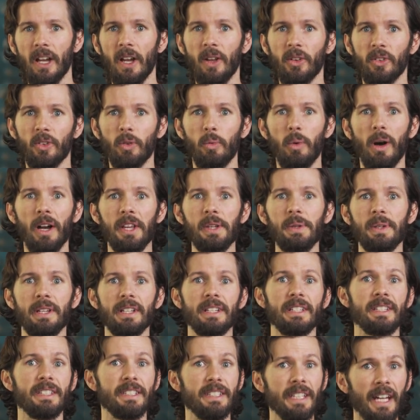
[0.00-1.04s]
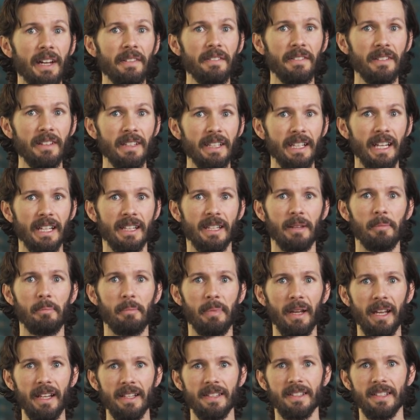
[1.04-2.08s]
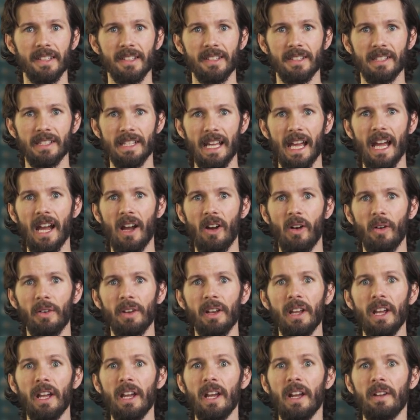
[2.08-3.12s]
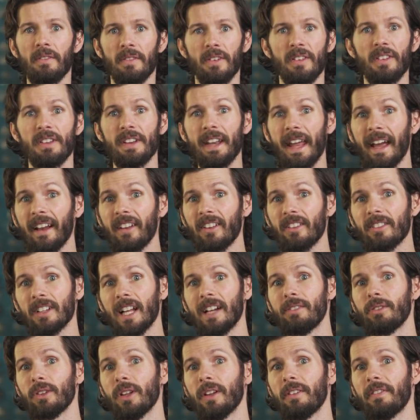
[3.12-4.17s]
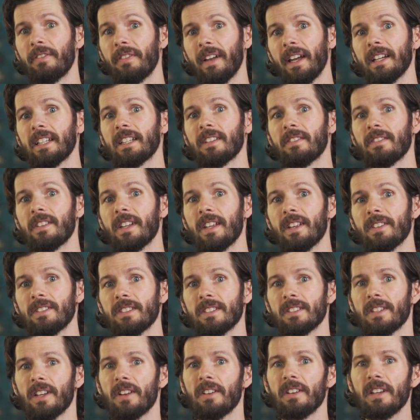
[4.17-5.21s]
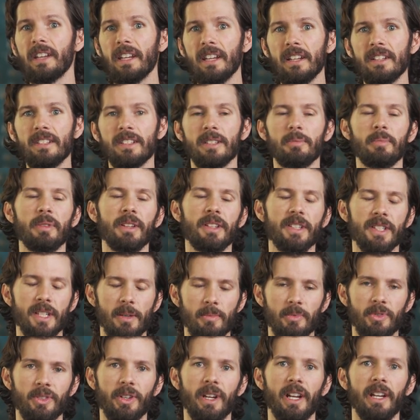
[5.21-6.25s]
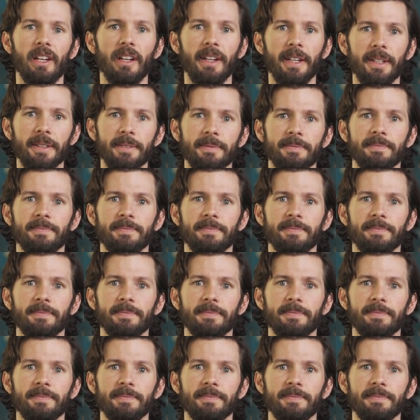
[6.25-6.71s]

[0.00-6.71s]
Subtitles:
so while you can definitely get the basics down, for next level effectiveness, there needs to be some training.